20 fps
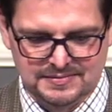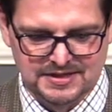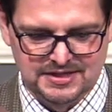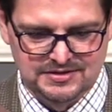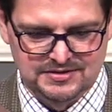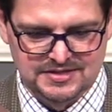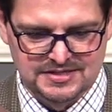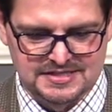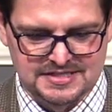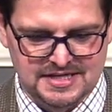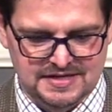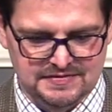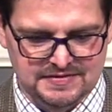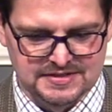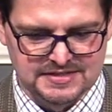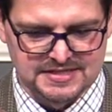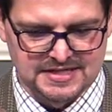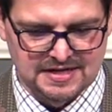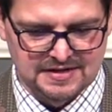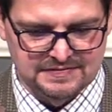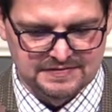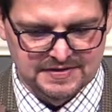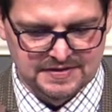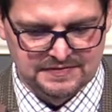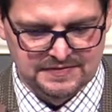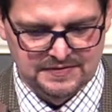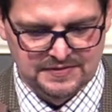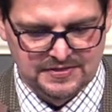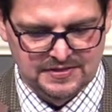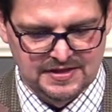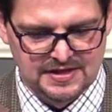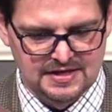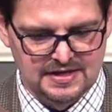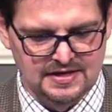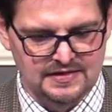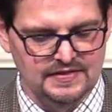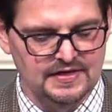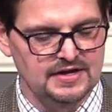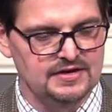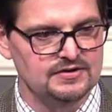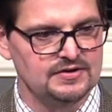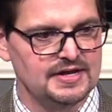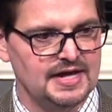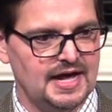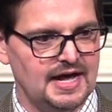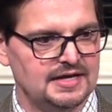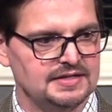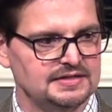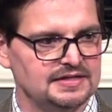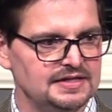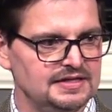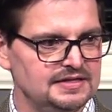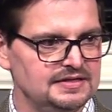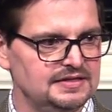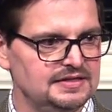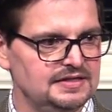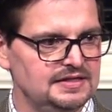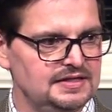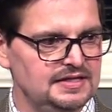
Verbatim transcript: But you deceive yourself if you're thinking that you're godly,